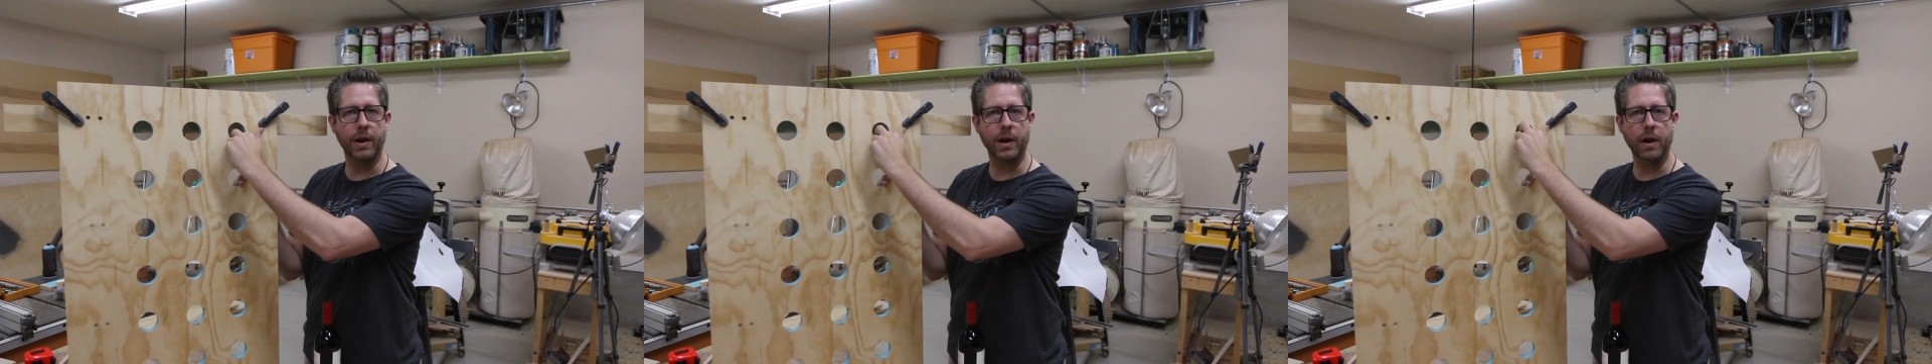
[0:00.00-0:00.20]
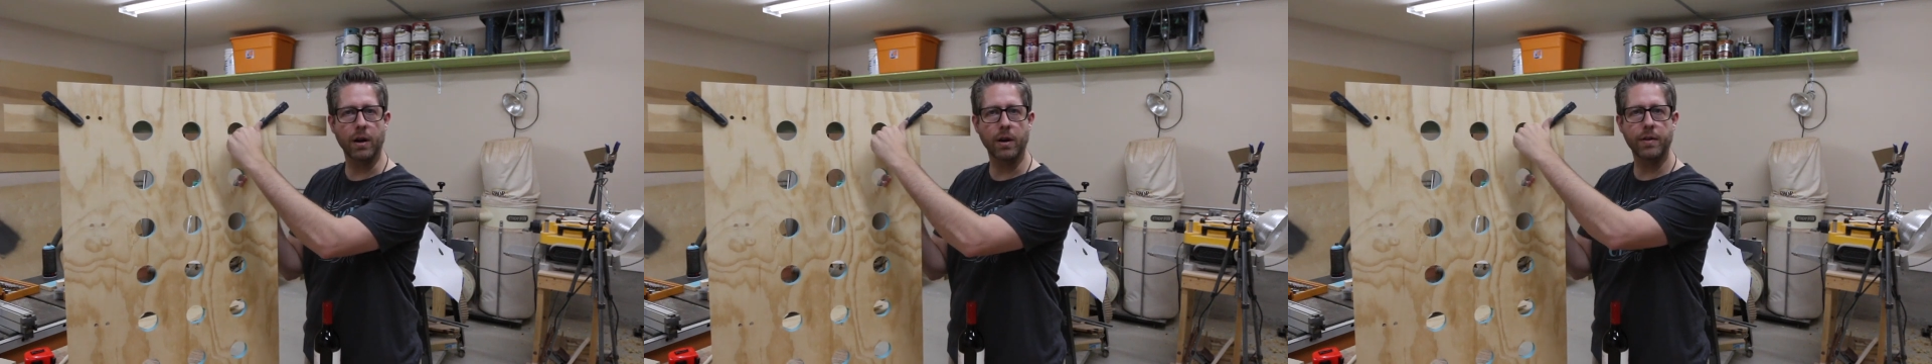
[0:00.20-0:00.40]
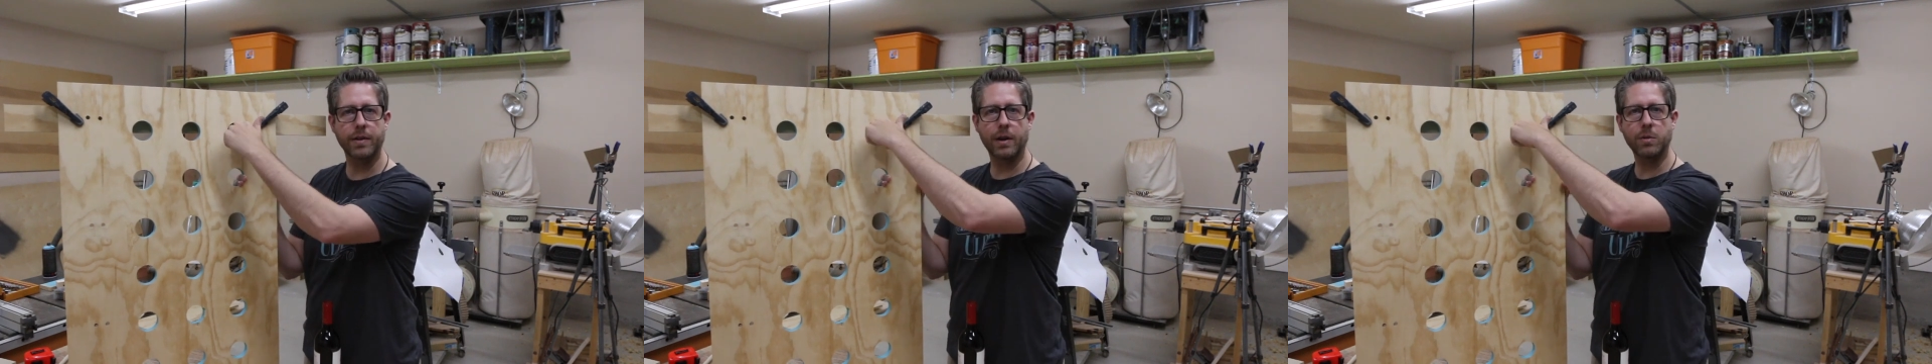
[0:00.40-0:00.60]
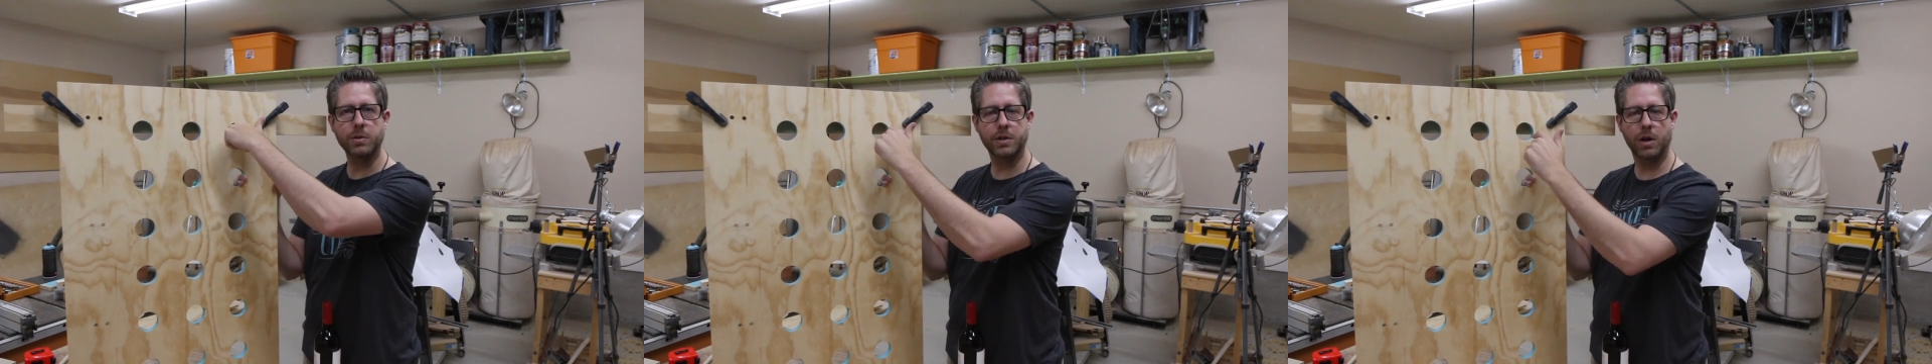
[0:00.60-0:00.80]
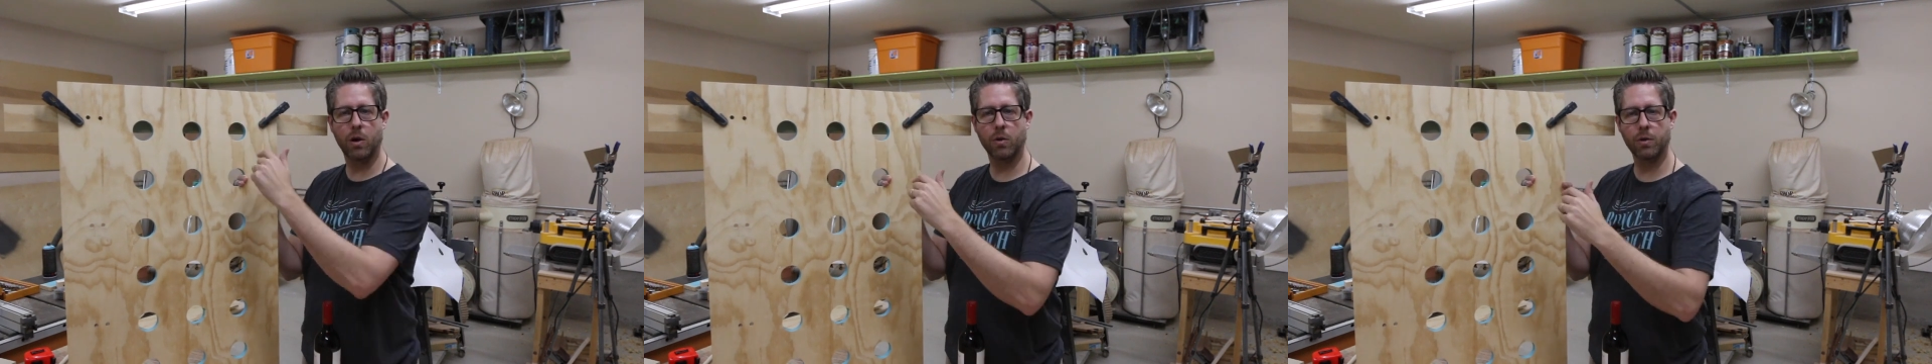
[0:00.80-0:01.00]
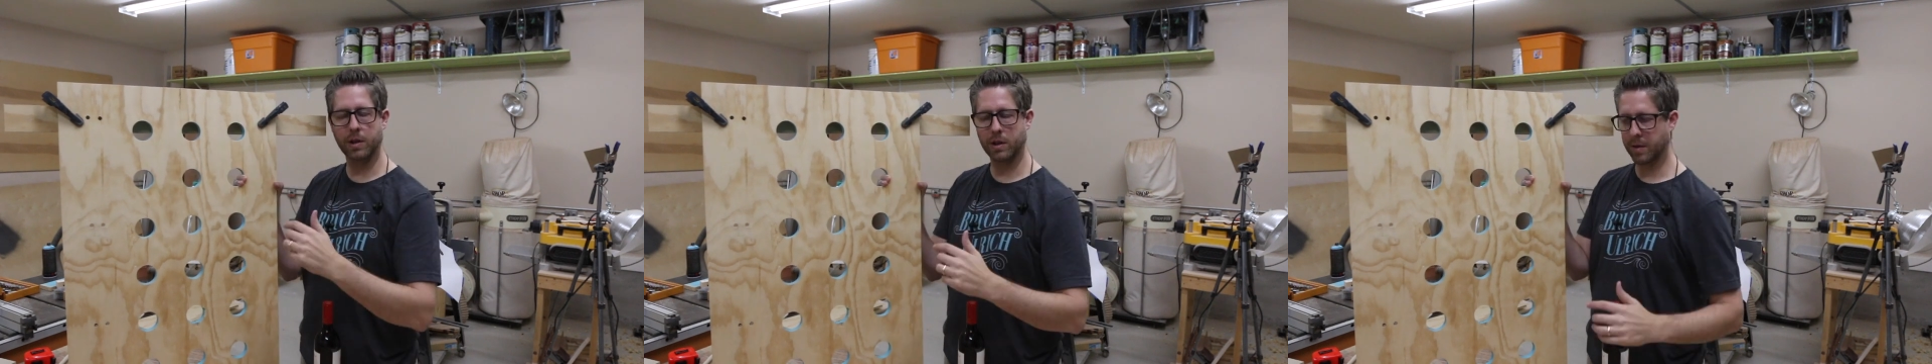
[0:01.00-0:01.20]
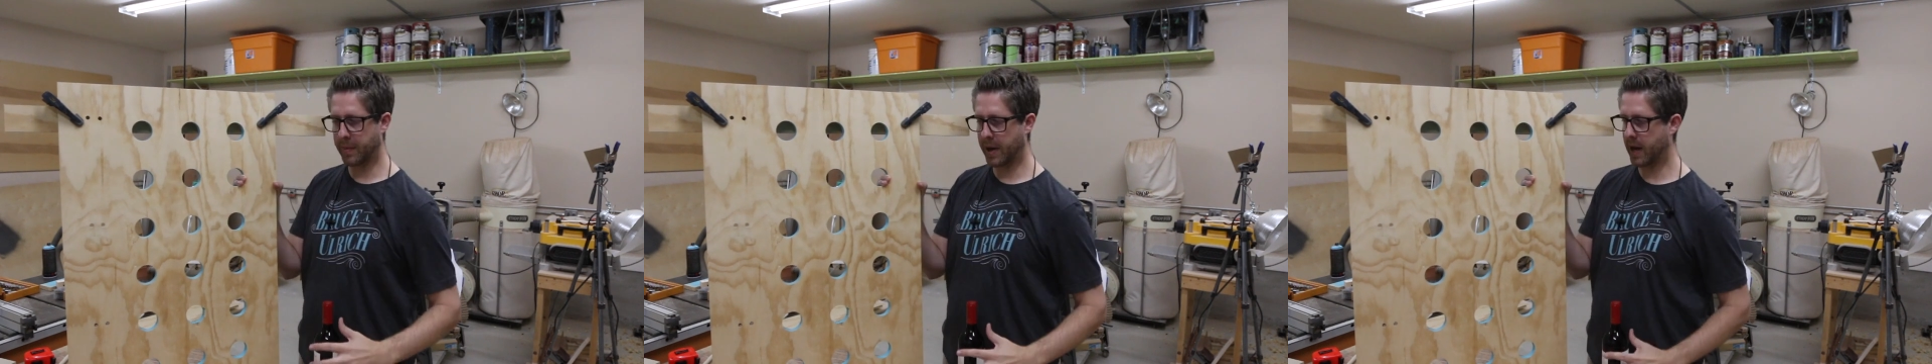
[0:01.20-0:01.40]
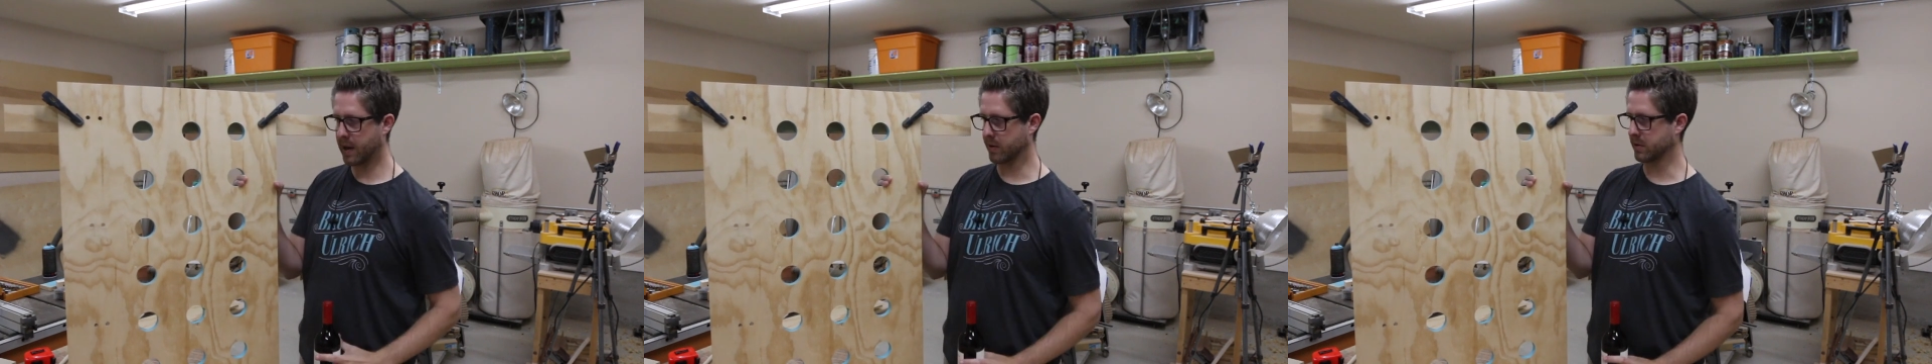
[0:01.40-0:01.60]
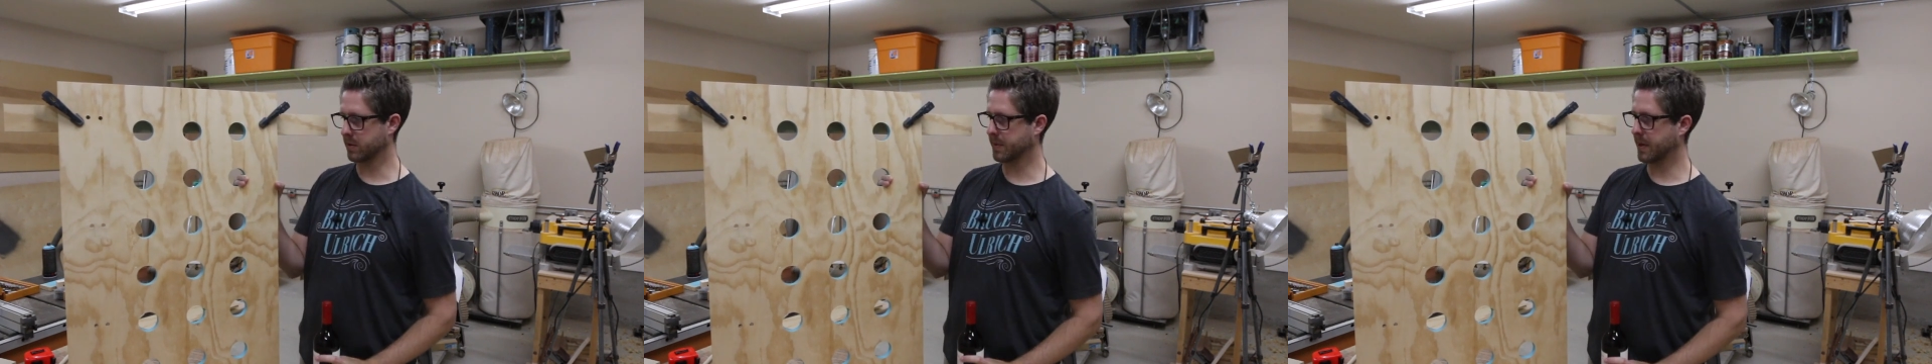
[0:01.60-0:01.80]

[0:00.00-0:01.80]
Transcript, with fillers: here that was holding the bottles,